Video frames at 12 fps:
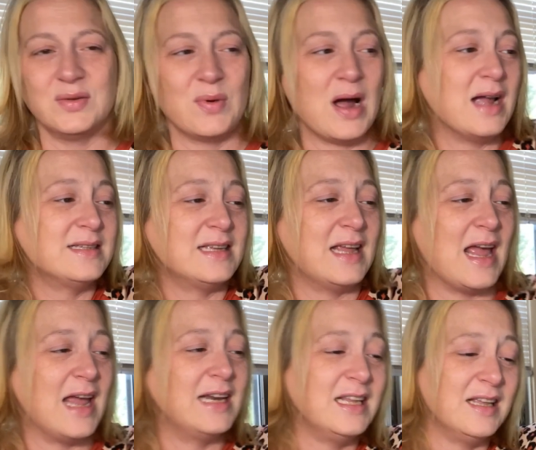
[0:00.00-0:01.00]
Why is it
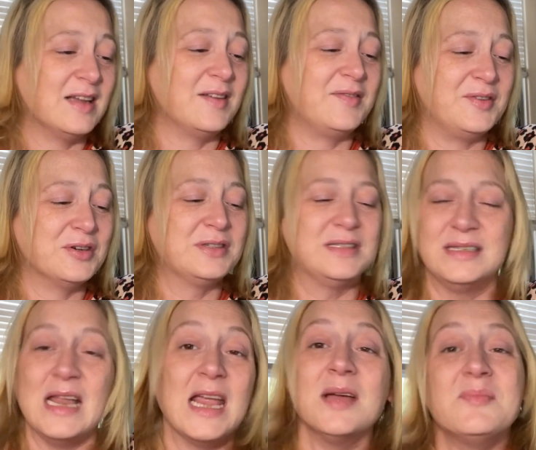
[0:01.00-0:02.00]
any of your
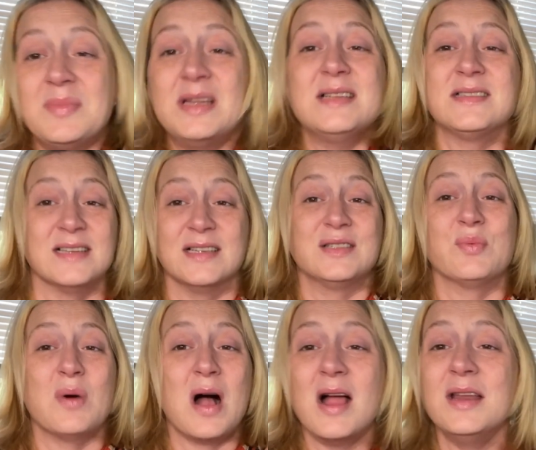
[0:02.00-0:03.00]
damn business?
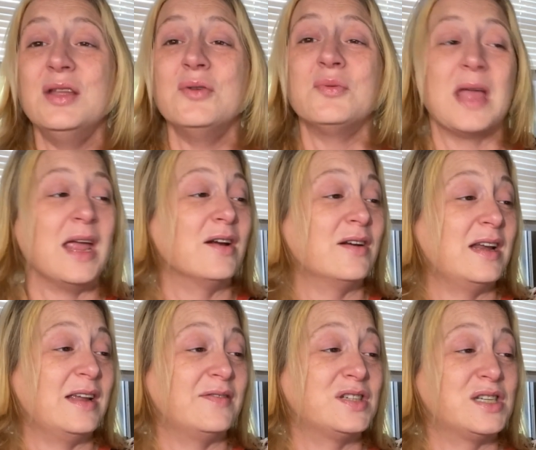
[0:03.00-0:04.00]
Why do you care
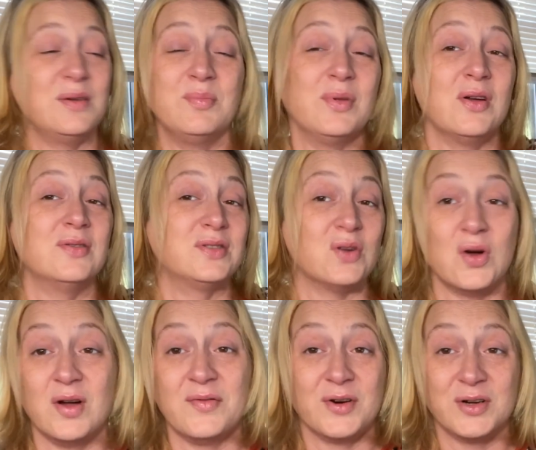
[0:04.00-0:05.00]
if she blows
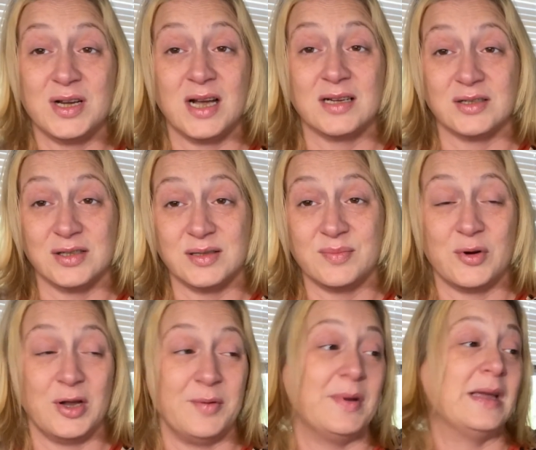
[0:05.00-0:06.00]
off her doctor's
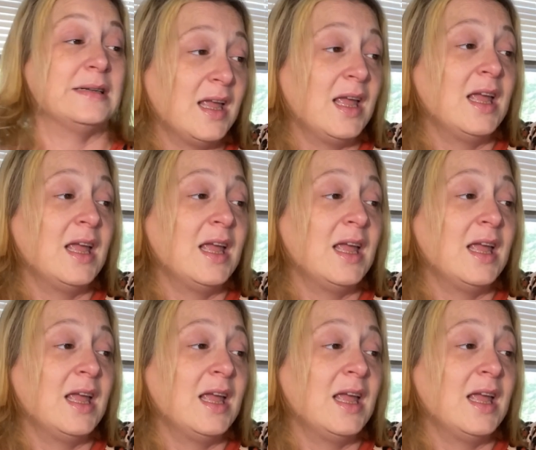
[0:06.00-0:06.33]
appointment?